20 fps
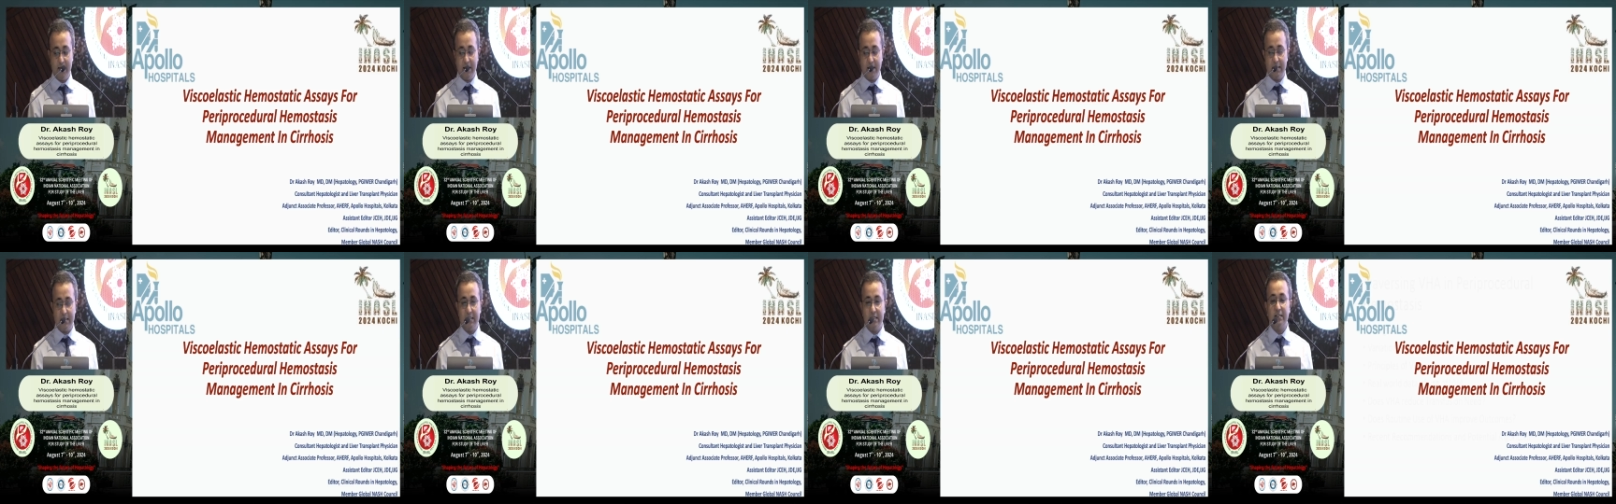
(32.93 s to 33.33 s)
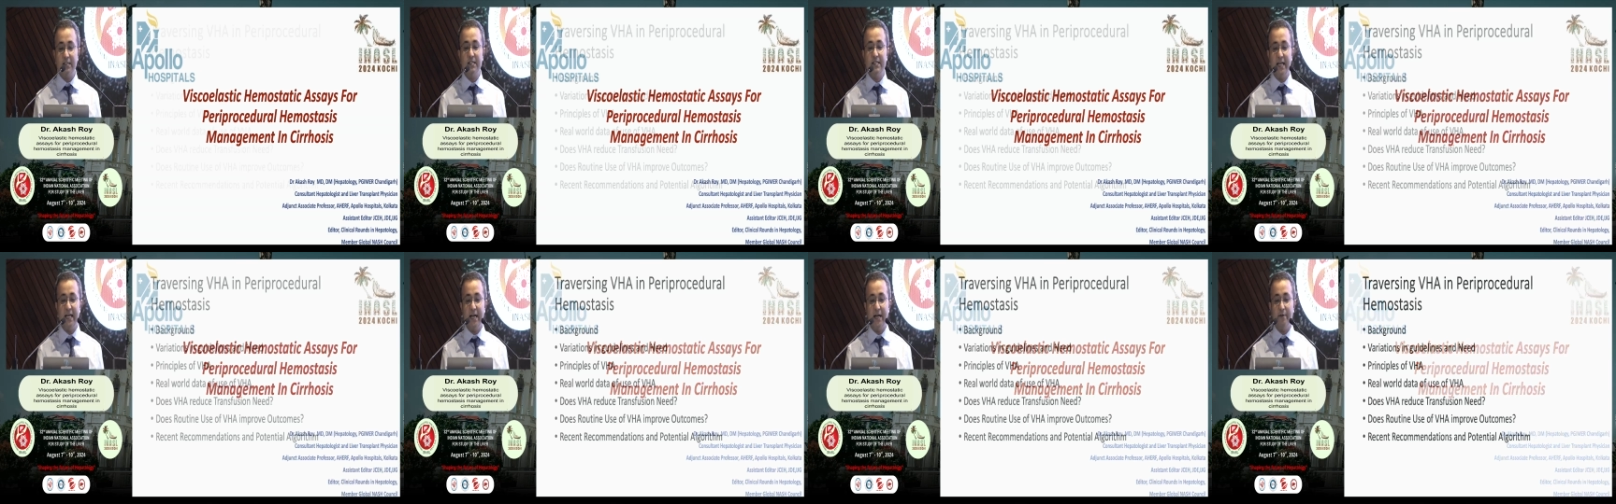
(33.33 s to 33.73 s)
certain
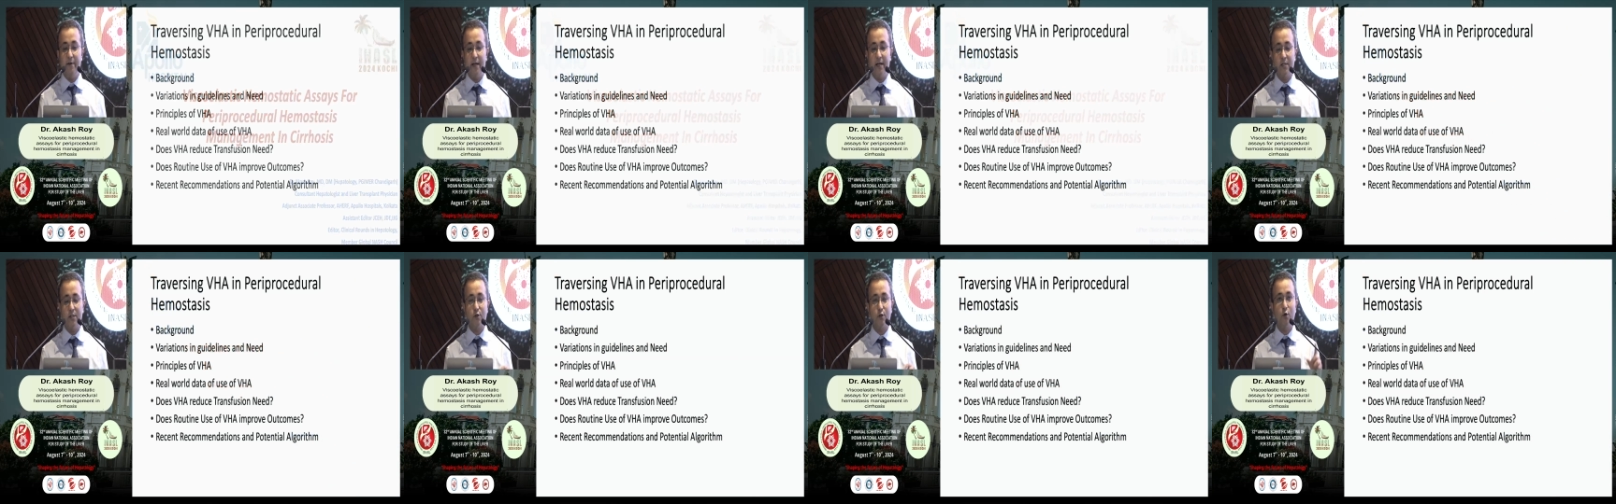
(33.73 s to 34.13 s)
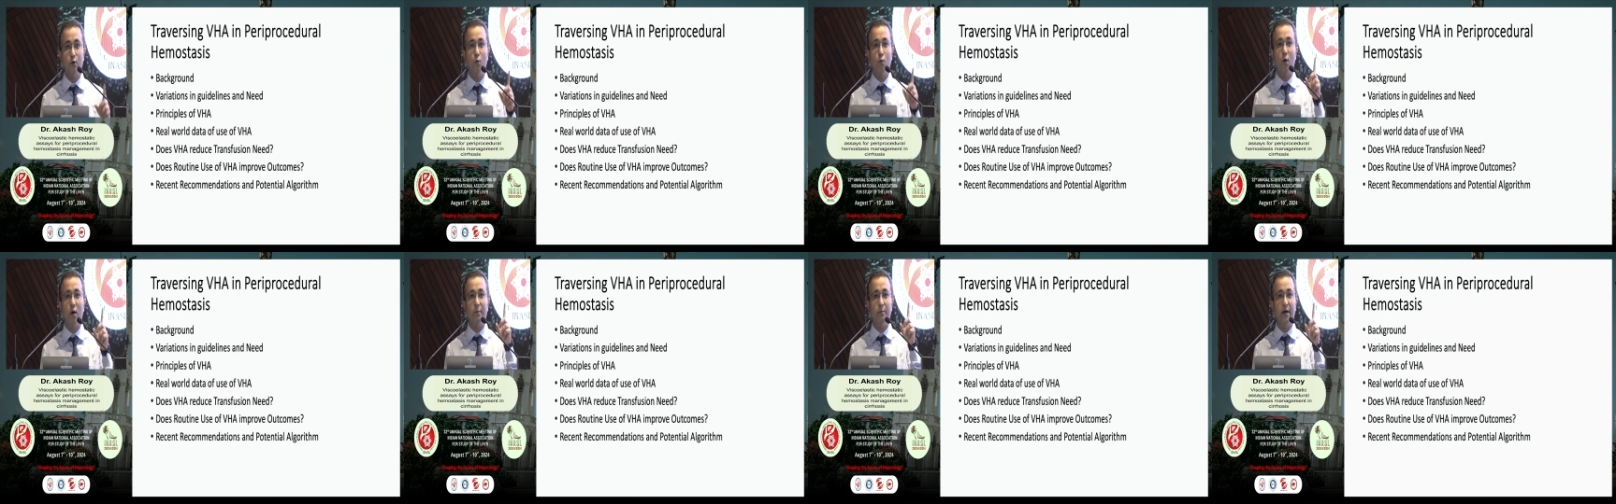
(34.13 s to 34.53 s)
areas
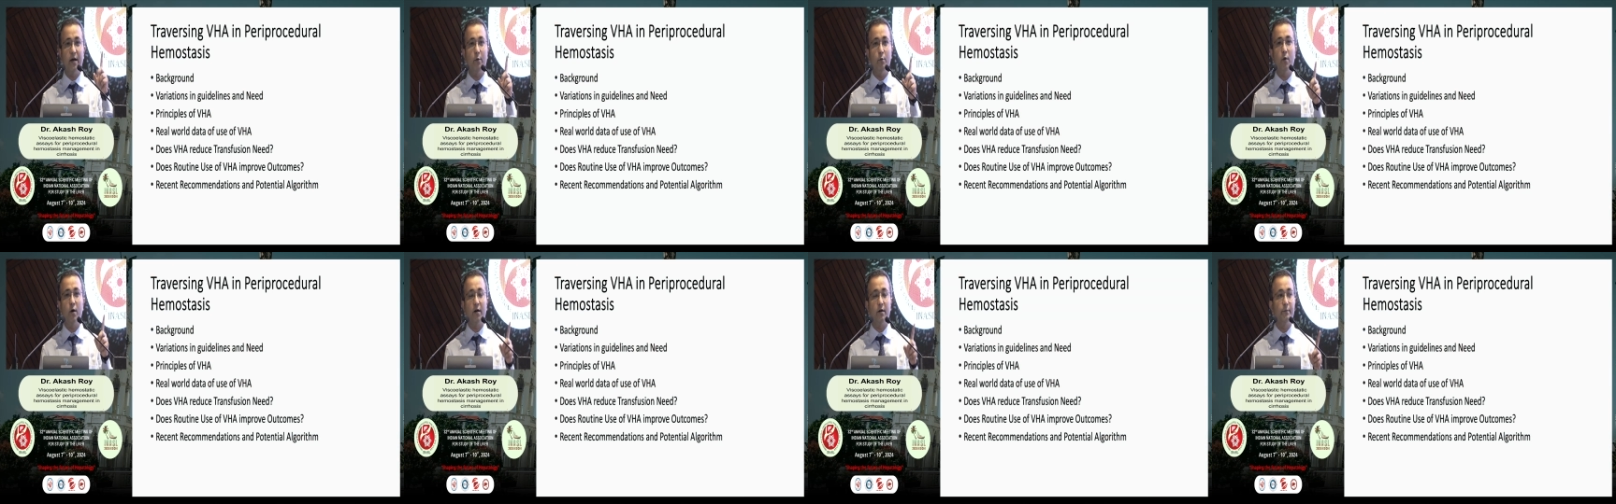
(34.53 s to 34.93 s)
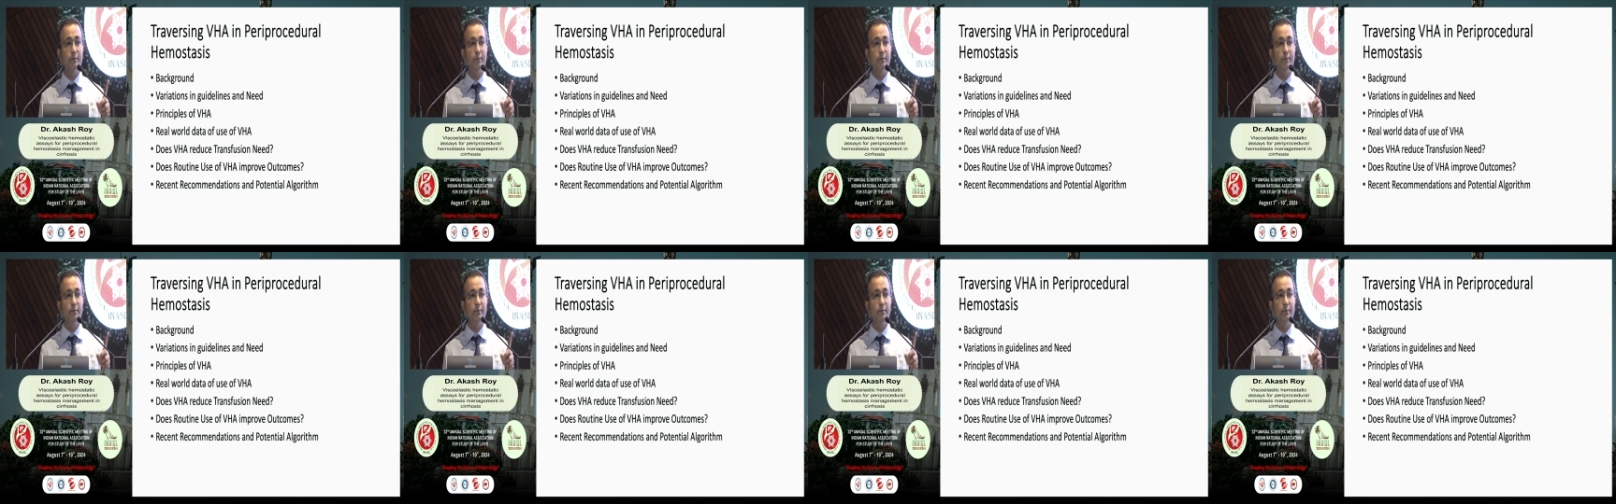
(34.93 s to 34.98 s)
one by one.